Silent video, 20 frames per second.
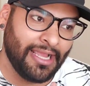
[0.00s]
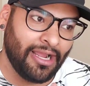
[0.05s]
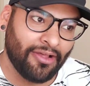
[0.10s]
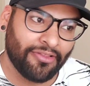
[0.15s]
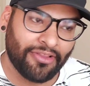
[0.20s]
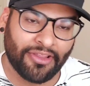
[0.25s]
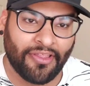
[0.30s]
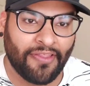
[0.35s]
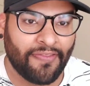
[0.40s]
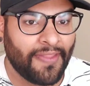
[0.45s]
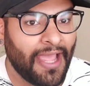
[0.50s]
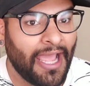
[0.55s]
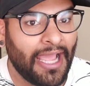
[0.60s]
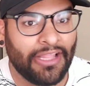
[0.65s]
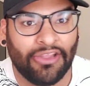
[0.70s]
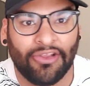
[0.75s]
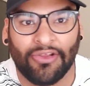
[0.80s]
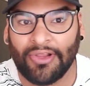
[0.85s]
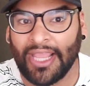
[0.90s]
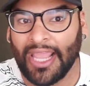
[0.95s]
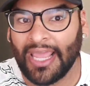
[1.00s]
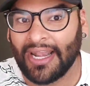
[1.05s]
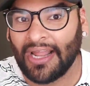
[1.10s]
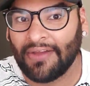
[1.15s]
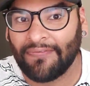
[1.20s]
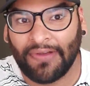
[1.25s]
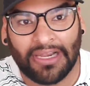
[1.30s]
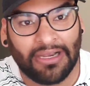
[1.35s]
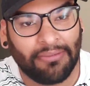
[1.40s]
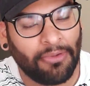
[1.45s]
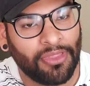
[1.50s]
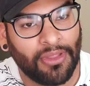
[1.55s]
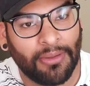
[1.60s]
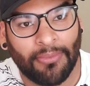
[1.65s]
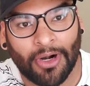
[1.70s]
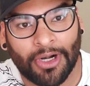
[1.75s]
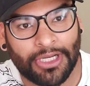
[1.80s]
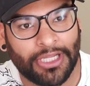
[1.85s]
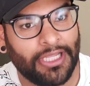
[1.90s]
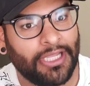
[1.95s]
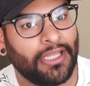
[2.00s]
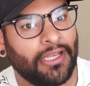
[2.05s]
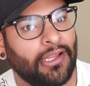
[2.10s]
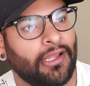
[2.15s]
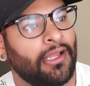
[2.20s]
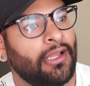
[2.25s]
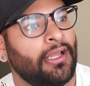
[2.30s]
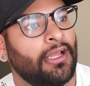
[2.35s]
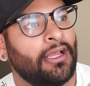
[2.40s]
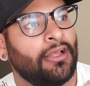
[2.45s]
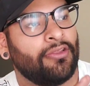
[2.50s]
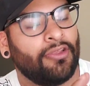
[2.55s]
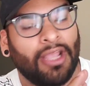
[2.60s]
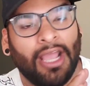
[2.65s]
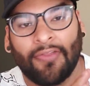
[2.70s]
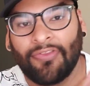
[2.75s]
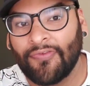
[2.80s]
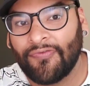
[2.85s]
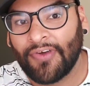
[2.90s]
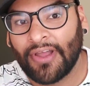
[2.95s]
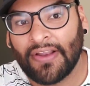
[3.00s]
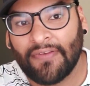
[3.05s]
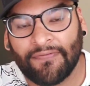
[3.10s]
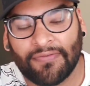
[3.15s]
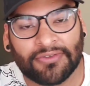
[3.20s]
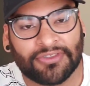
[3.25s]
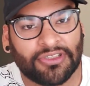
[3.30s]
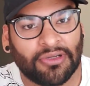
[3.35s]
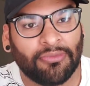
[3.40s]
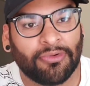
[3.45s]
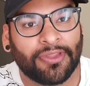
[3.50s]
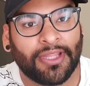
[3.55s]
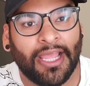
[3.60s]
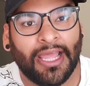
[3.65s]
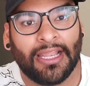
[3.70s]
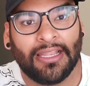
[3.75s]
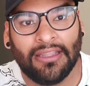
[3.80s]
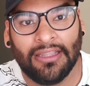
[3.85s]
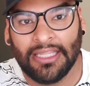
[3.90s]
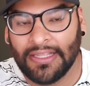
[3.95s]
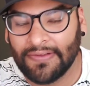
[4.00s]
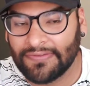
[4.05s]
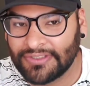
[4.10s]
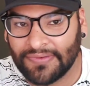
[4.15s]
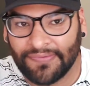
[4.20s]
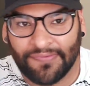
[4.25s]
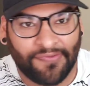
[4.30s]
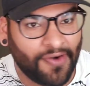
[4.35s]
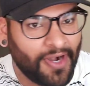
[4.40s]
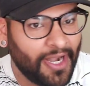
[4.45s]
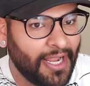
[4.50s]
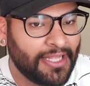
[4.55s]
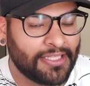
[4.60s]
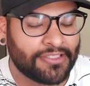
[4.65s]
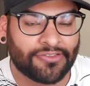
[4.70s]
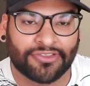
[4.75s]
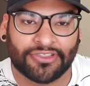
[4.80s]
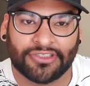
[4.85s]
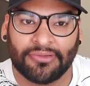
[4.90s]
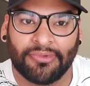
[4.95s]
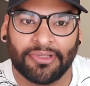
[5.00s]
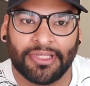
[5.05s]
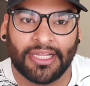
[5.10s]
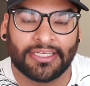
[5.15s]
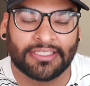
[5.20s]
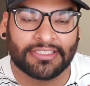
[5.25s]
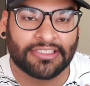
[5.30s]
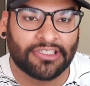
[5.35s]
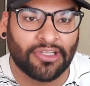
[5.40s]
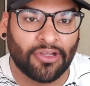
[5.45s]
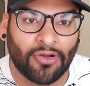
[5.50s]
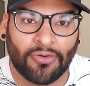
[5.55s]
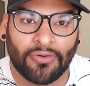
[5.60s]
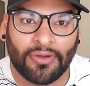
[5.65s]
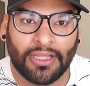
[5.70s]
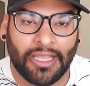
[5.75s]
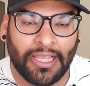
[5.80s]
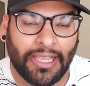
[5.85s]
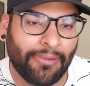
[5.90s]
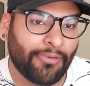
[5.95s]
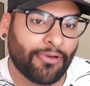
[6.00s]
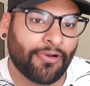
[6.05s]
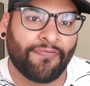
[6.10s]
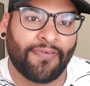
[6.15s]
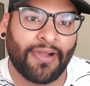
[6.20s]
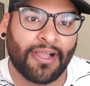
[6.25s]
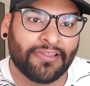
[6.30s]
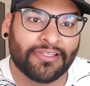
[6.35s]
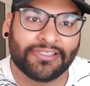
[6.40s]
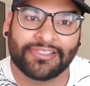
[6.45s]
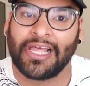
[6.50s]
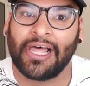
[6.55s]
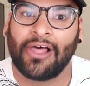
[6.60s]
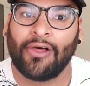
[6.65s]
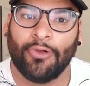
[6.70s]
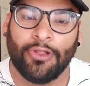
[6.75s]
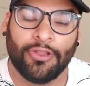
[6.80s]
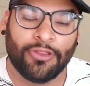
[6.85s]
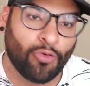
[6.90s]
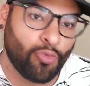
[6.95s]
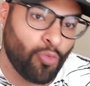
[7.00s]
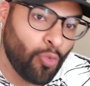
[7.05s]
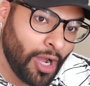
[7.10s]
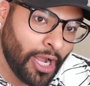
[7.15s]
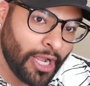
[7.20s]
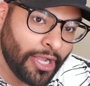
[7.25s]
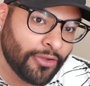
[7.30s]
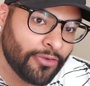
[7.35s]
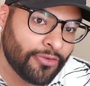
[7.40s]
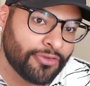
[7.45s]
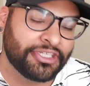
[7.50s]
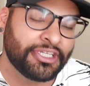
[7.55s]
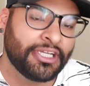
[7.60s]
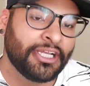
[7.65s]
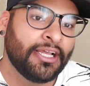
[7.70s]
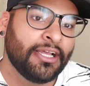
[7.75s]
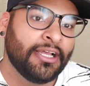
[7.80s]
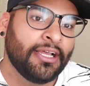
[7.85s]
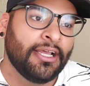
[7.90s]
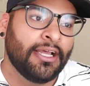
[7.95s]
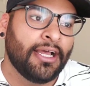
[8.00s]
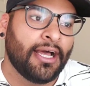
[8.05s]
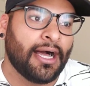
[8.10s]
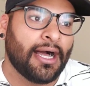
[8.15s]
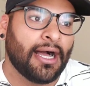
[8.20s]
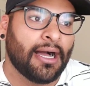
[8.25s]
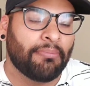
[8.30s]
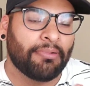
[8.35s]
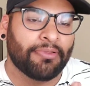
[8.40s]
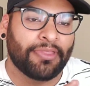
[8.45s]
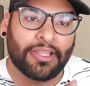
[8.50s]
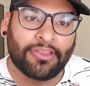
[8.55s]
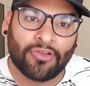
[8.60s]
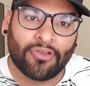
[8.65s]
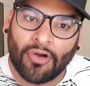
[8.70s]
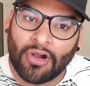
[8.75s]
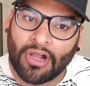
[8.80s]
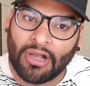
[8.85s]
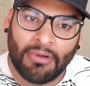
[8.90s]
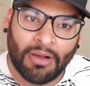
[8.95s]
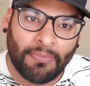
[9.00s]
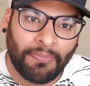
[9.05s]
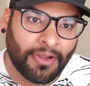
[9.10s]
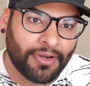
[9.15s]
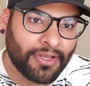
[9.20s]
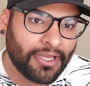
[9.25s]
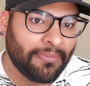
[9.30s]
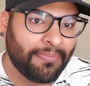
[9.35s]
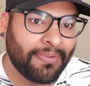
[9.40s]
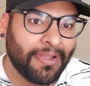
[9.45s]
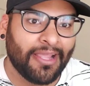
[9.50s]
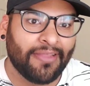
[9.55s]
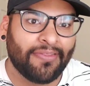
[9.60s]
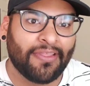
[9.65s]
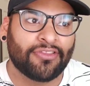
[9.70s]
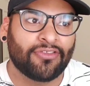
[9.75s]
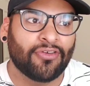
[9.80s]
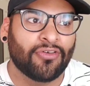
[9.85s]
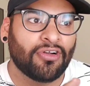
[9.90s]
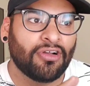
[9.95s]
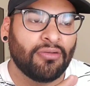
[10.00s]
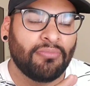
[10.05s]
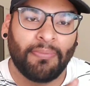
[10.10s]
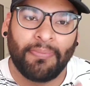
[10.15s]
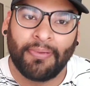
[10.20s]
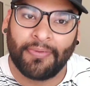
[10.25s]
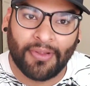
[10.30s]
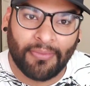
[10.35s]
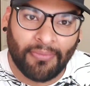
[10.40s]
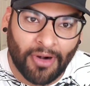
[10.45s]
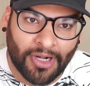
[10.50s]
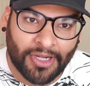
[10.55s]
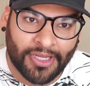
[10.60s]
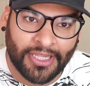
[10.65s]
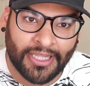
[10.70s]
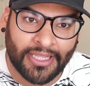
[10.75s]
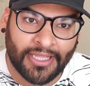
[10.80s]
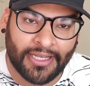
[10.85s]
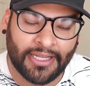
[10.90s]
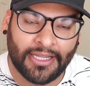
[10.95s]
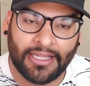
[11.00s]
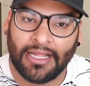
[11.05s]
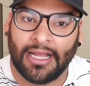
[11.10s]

than that, you cannot find them on the market. You have to find it from someone that lives in France or someone that's still able to find these out in the wild. But they don't come up on eBay. They don't come up on the market.